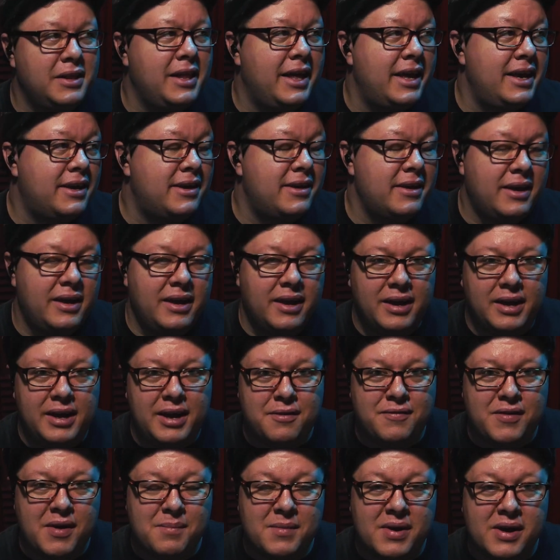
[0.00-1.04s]
like
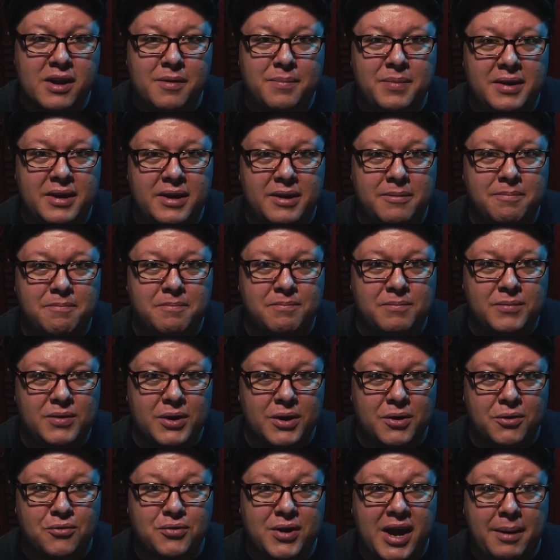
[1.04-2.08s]
if I'm going to be,
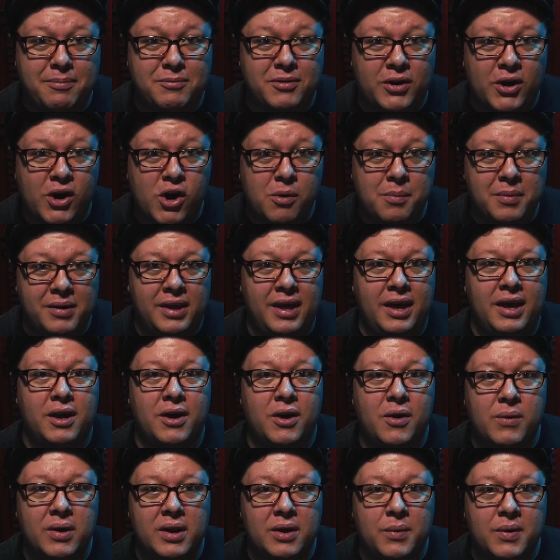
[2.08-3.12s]
trapped at home and can't
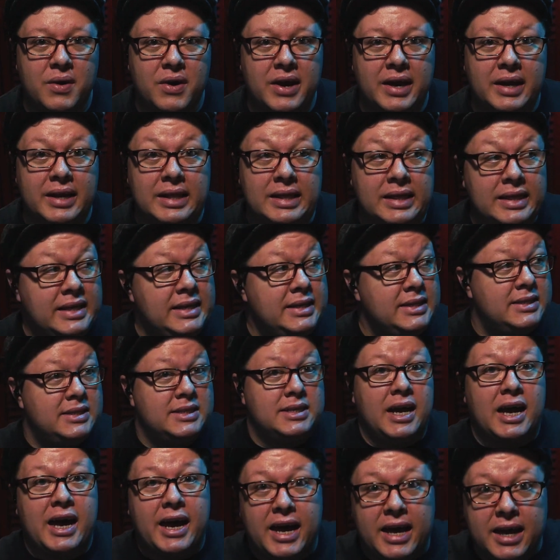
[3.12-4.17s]
go anywhere, at
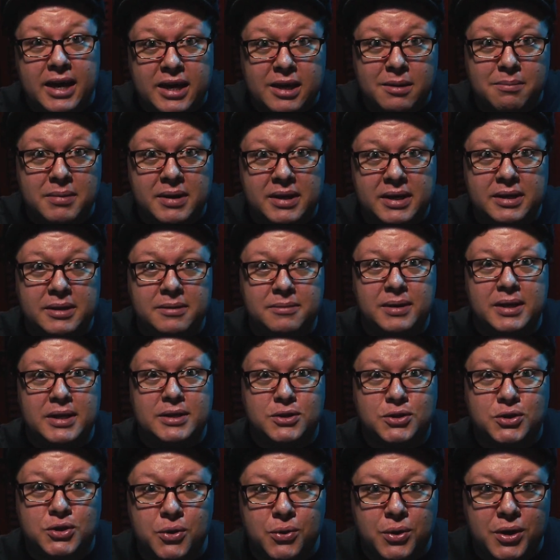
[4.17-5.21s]
least I can be in a
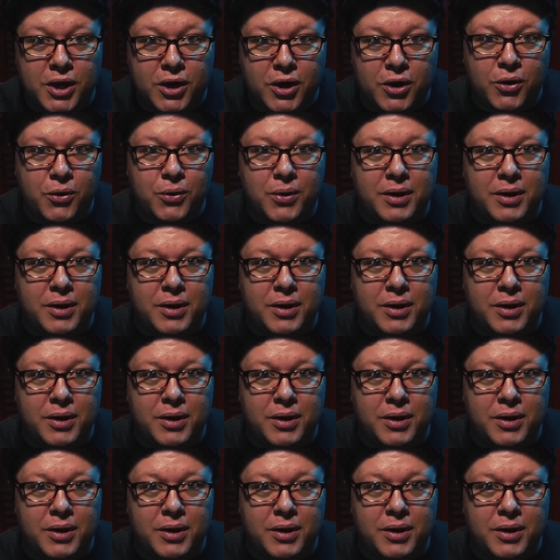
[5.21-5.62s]
studio